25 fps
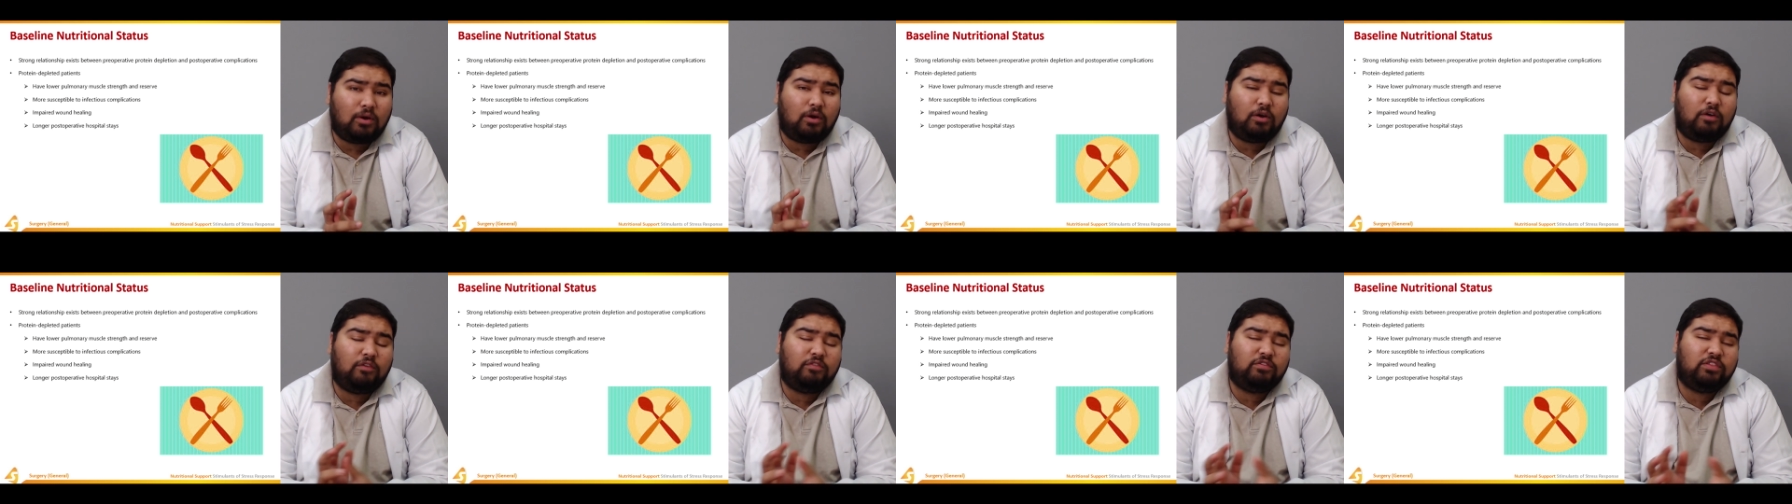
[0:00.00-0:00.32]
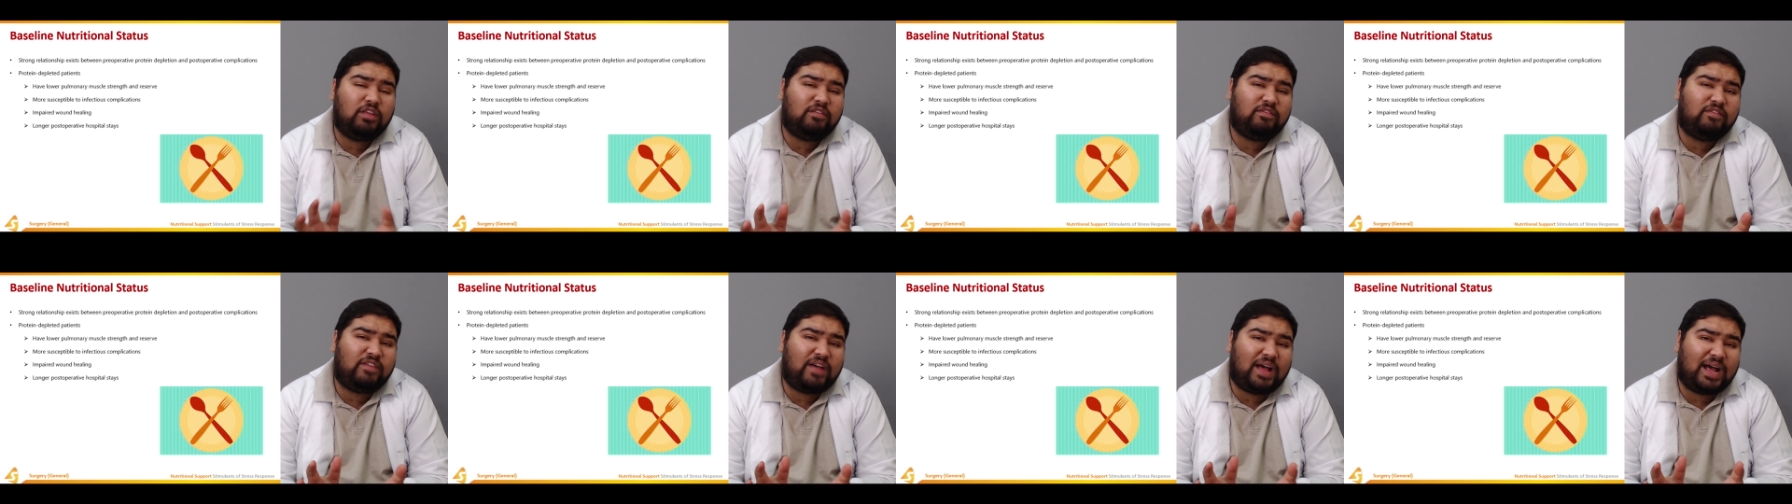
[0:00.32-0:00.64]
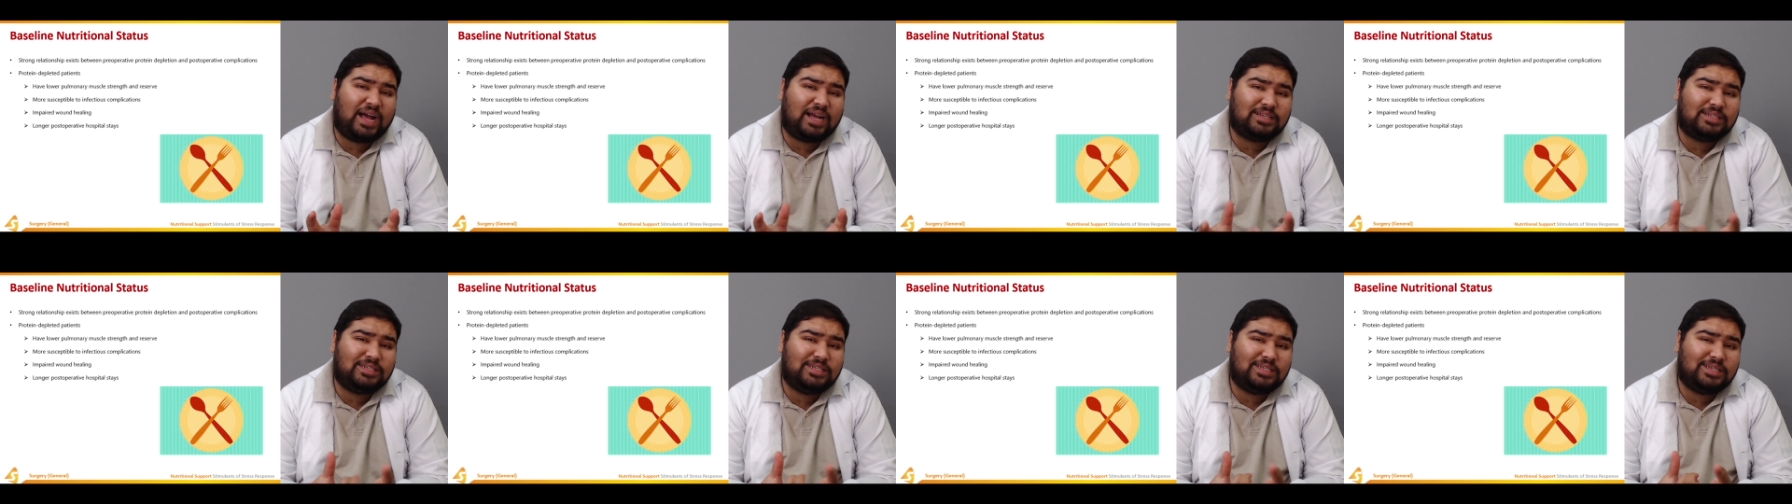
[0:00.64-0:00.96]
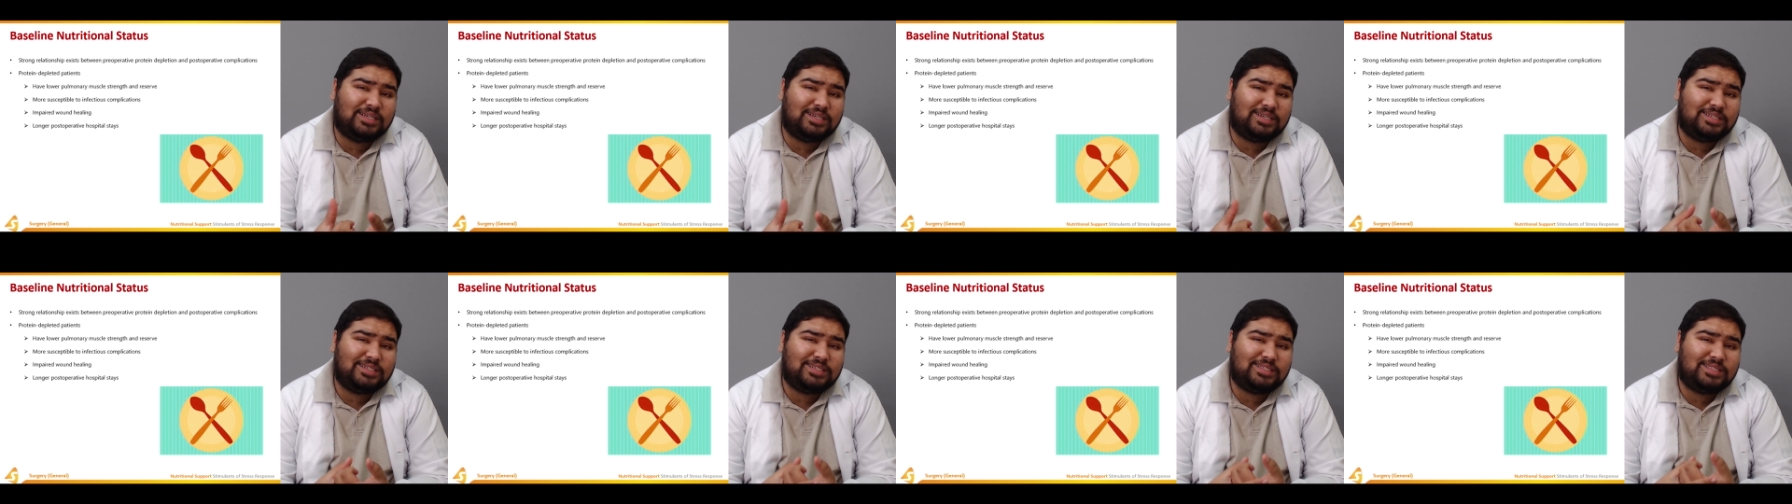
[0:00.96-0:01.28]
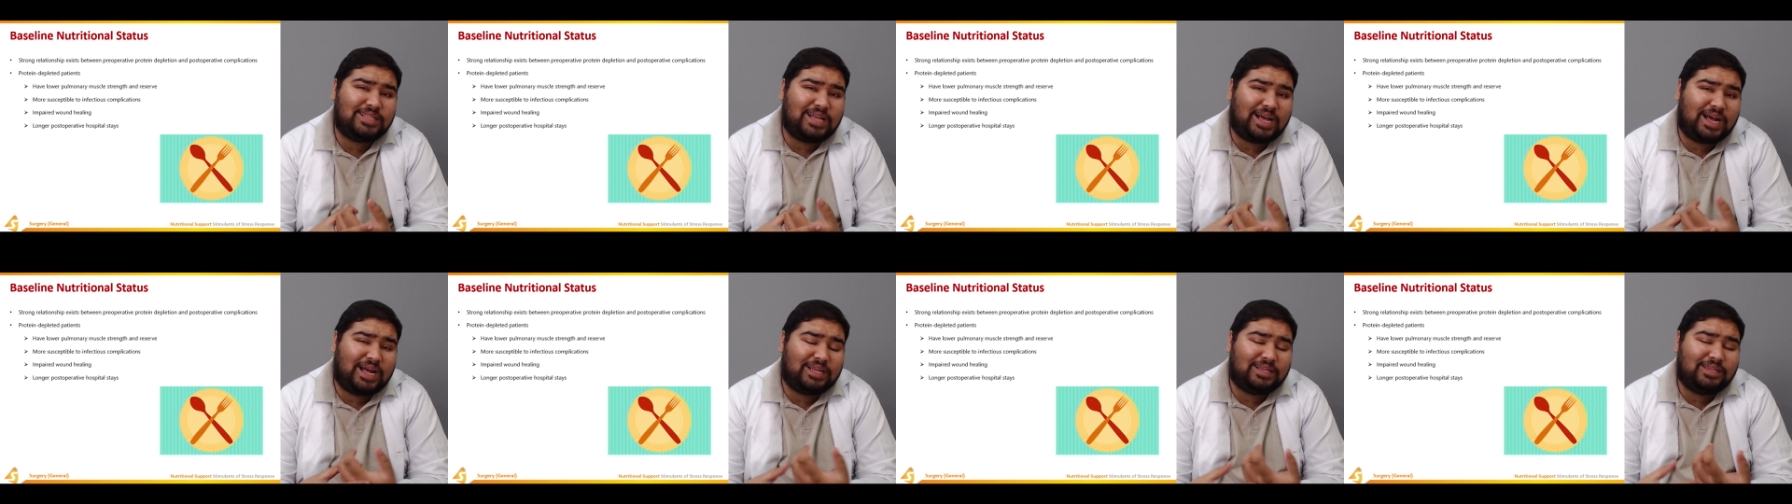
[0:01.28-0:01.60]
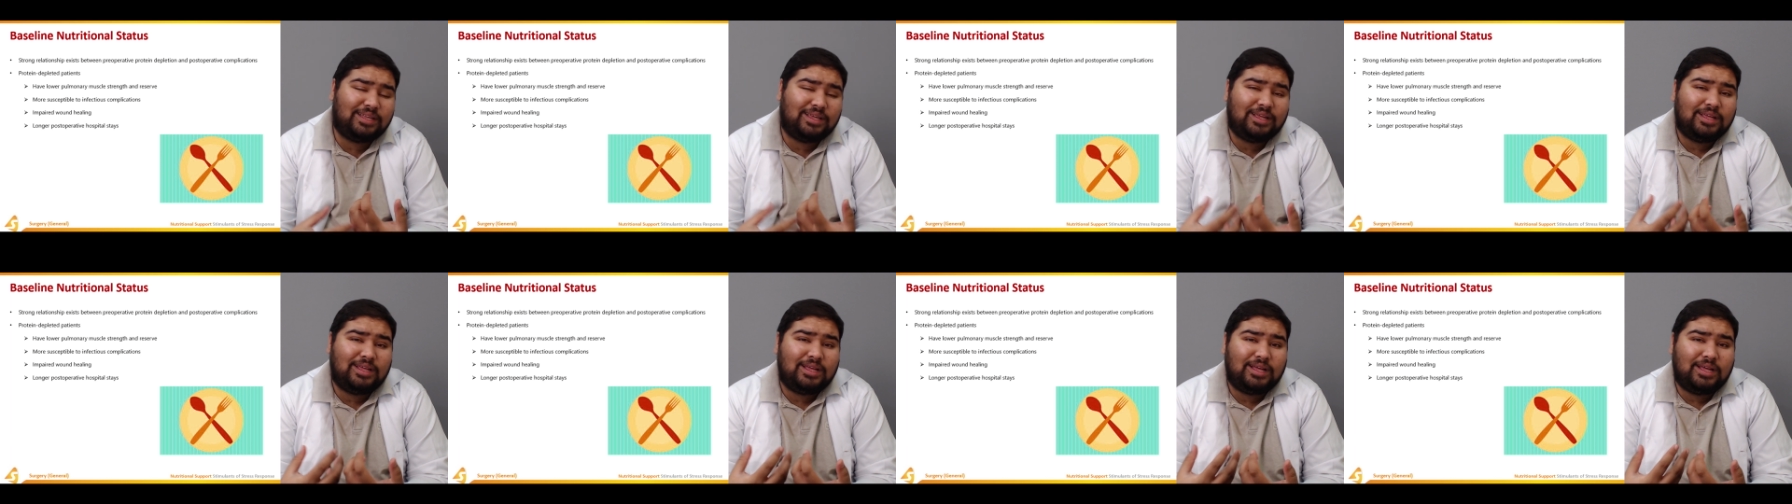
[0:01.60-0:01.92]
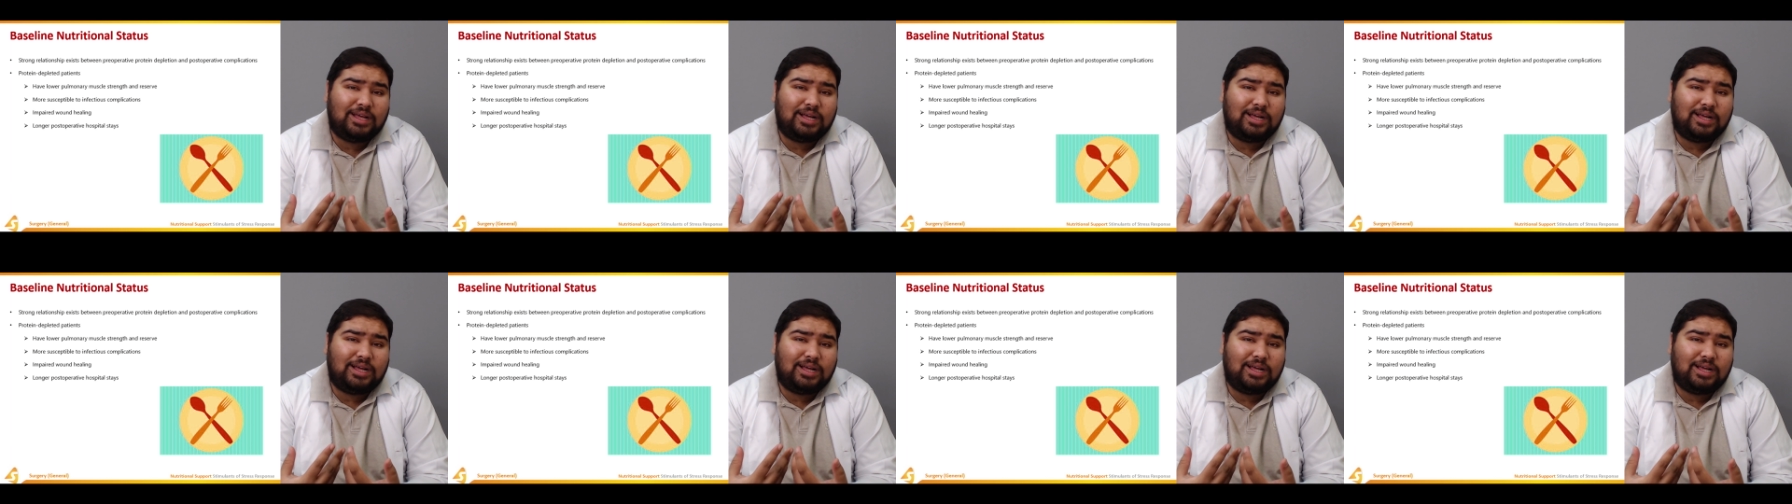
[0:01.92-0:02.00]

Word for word: of the factors that